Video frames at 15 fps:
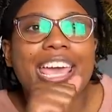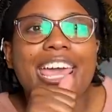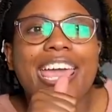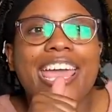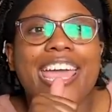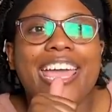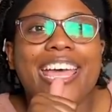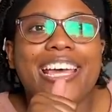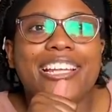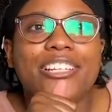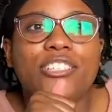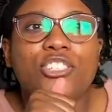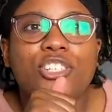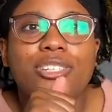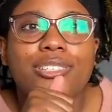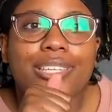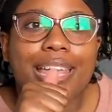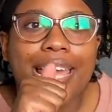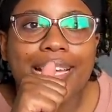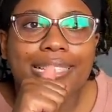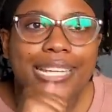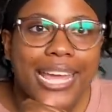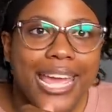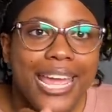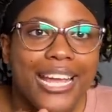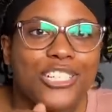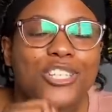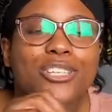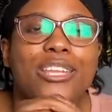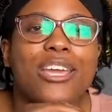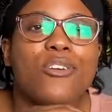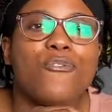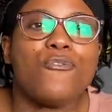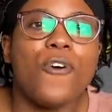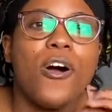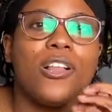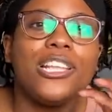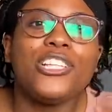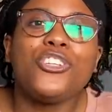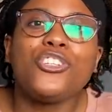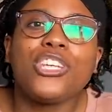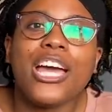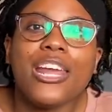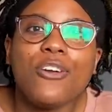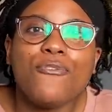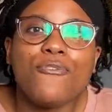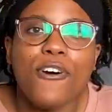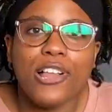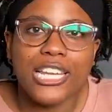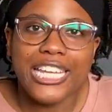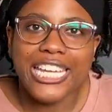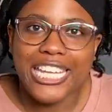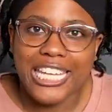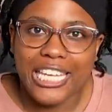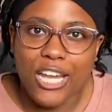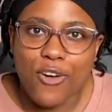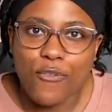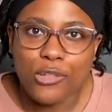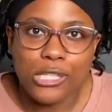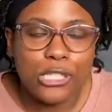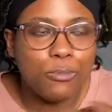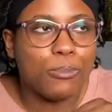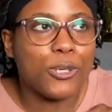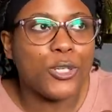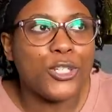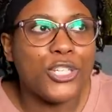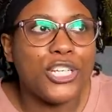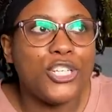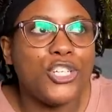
and she's like, dang, she's kind of falling in love with this person.